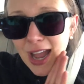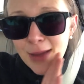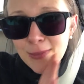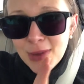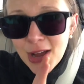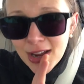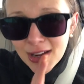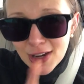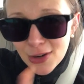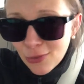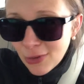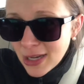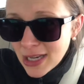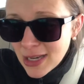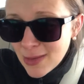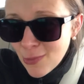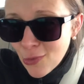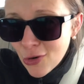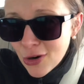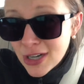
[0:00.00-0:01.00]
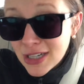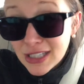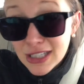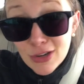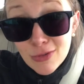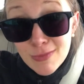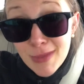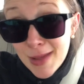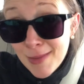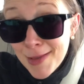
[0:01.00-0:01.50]
I'm not going to read anymore until
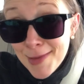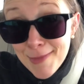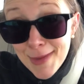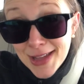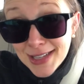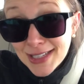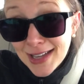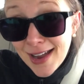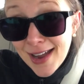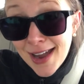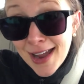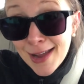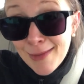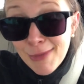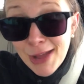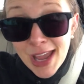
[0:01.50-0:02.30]
maybe bedtime.